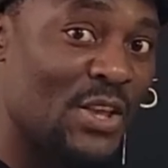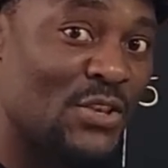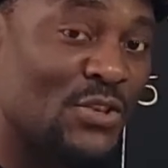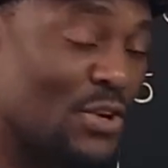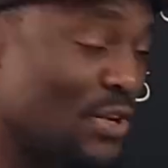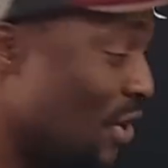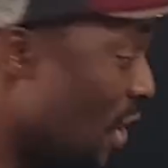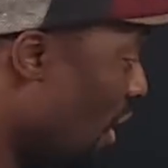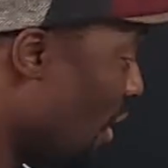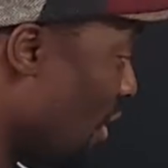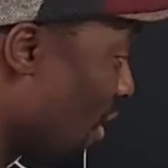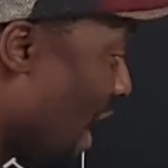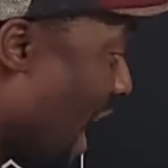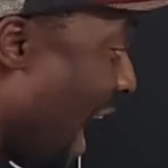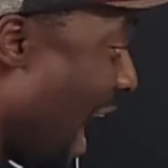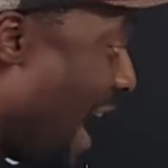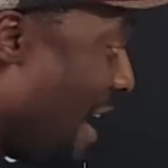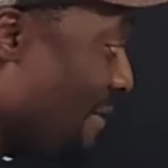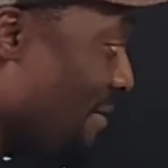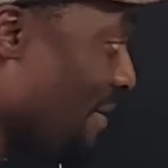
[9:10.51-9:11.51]
you're not going to
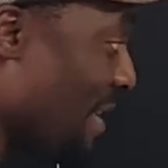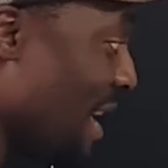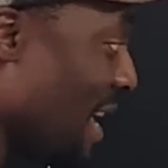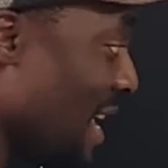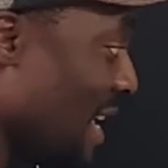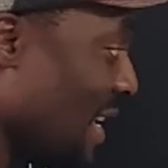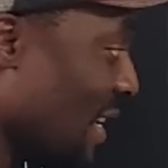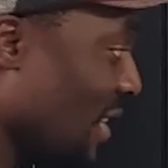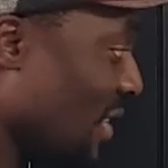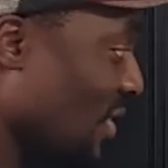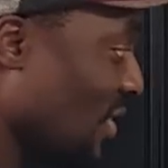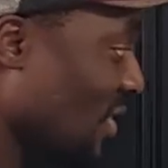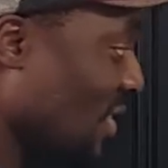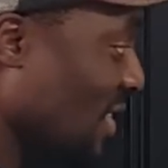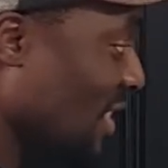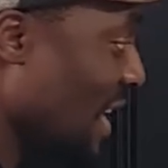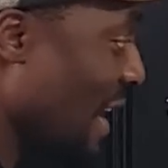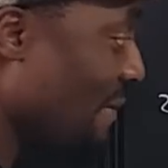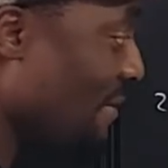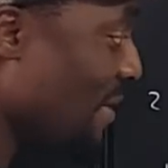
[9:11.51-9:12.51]
have
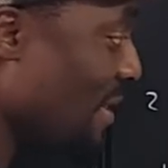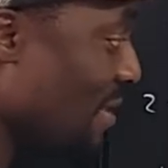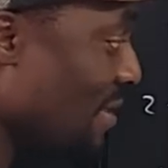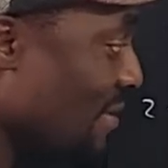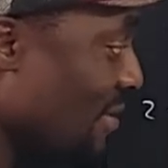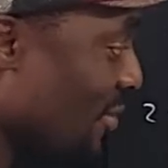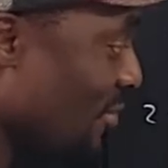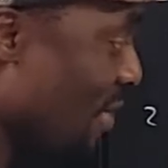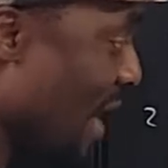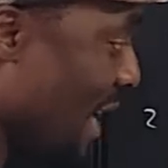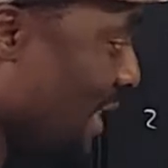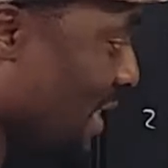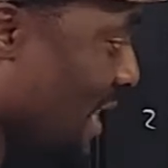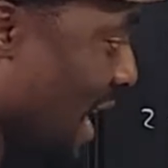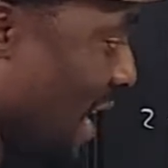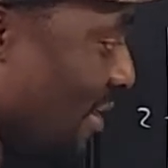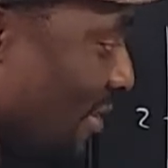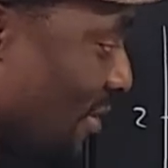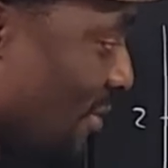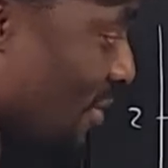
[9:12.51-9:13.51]
7
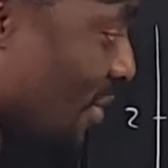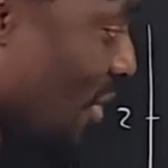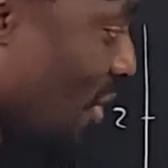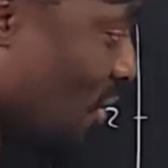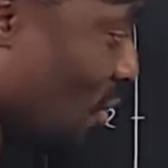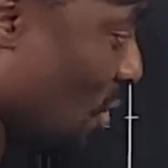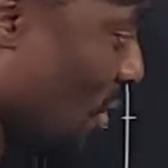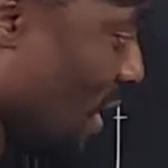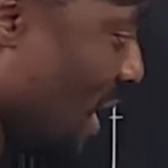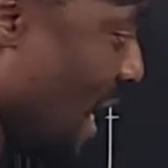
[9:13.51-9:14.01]
rectangles. So